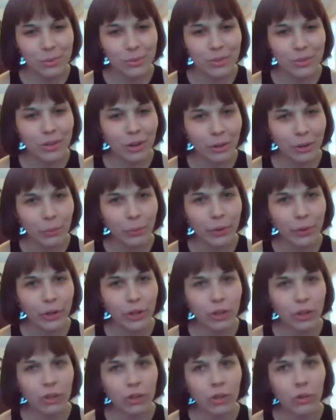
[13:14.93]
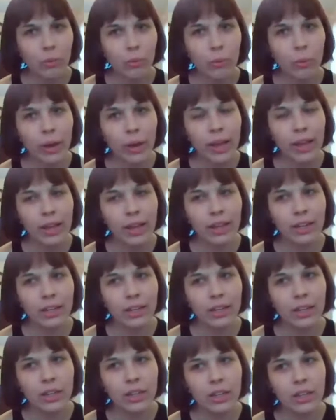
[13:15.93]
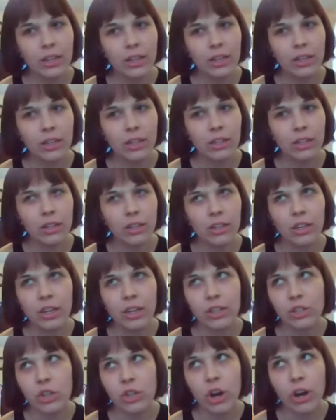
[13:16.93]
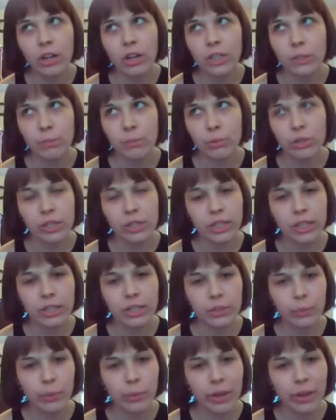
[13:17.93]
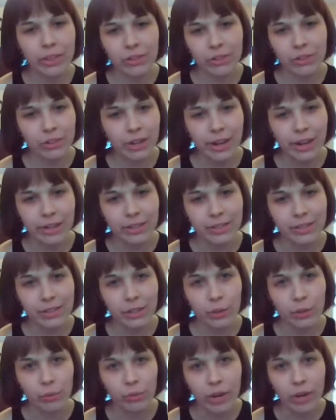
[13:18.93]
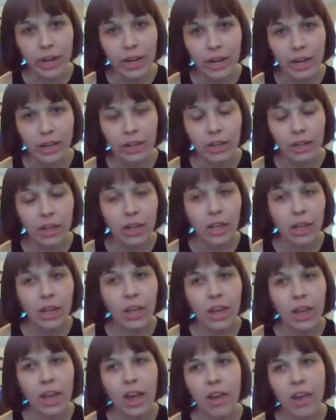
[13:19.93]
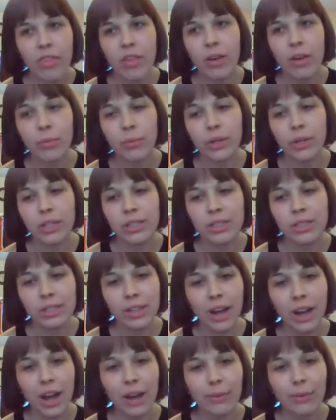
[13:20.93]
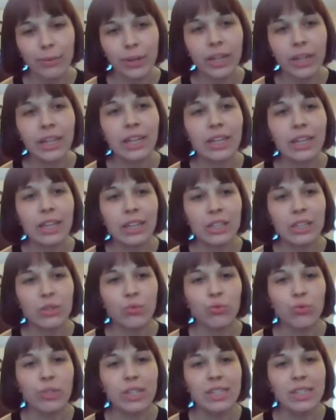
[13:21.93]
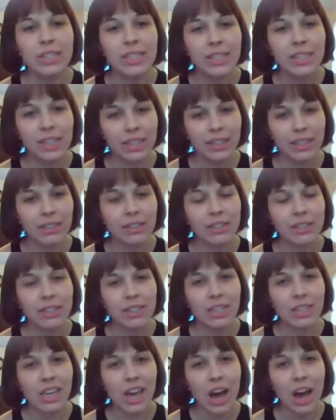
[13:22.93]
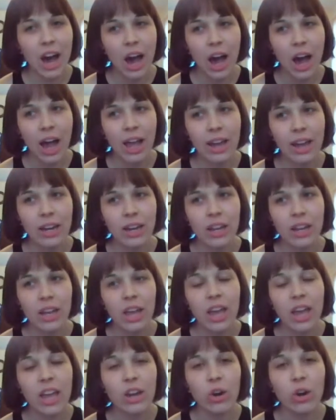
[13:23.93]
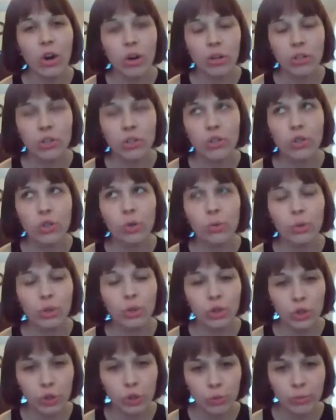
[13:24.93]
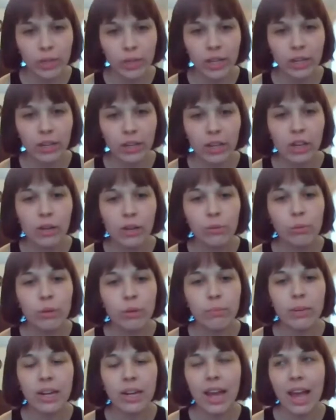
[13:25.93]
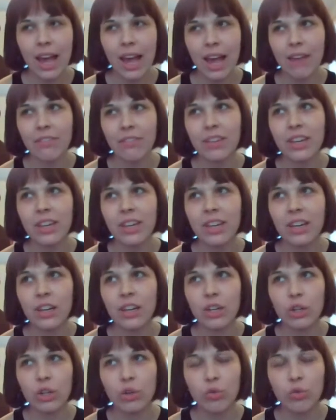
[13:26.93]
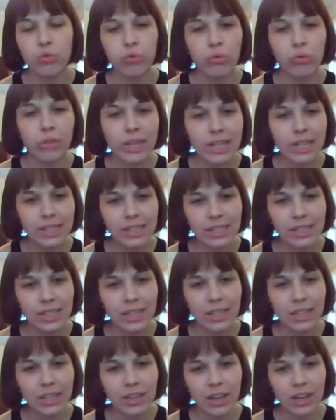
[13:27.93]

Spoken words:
yard work when it's hard to predict whether or not it's going to rain. And then when it's not raining, it's ridiculously hot and also humid. We've been having crazy